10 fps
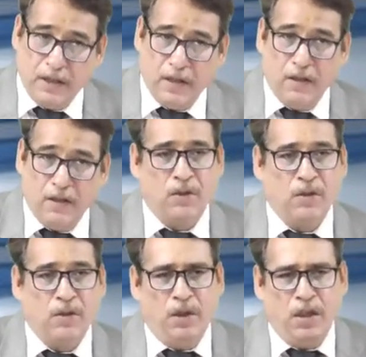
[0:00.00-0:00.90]
So
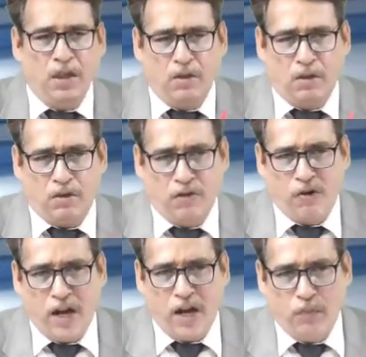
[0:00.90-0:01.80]
you need not
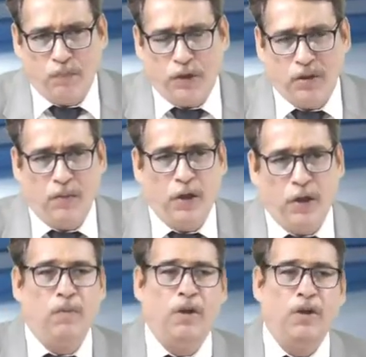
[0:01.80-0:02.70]
require to bother about
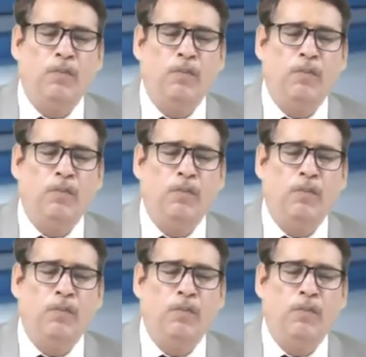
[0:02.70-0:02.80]
the module.